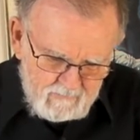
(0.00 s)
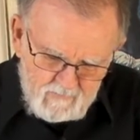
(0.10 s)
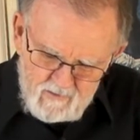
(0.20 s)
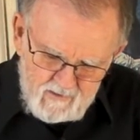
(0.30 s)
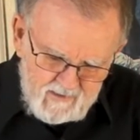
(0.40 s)

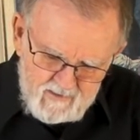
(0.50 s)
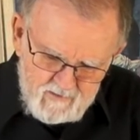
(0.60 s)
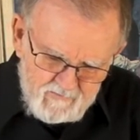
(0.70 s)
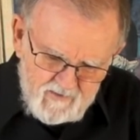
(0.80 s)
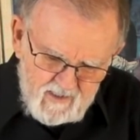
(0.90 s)
Boy, the
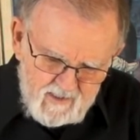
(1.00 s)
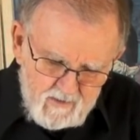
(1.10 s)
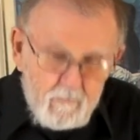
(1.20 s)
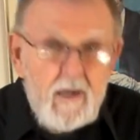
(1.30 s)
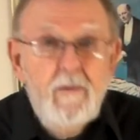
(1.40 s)

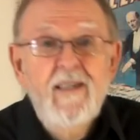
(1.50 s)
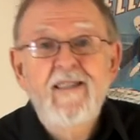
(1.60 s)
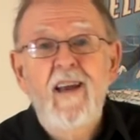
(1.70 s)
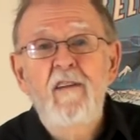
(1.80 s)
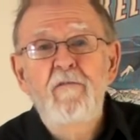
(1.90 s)
feeling. Maybe it's
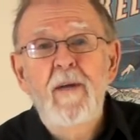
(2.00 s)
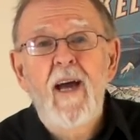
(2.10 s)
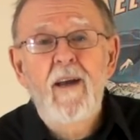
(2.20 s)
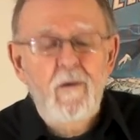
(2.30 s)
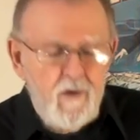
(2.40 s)
left me.
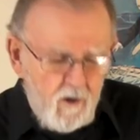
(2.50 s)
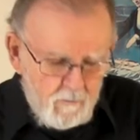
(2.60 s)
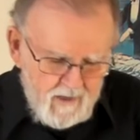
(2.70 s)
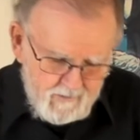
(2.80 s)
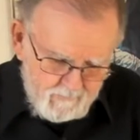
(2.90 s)
I don't know.
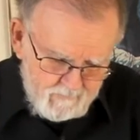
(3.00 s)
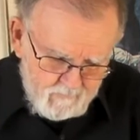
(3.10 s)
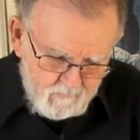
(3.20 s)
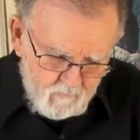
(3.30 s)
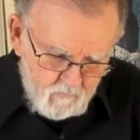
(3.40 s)
Maybe,
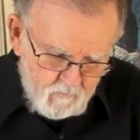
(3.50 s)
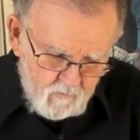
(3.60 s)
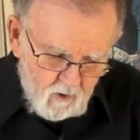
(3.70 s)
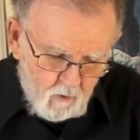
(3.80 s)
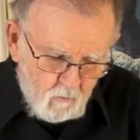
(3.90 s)

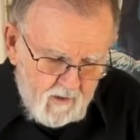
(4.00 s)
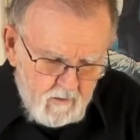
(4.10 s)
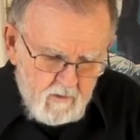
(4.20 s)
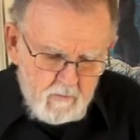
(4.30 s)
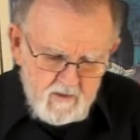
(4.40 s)
oh, wait a
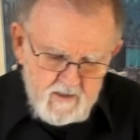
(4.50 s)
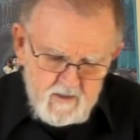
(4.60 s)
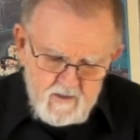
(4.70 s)
moment.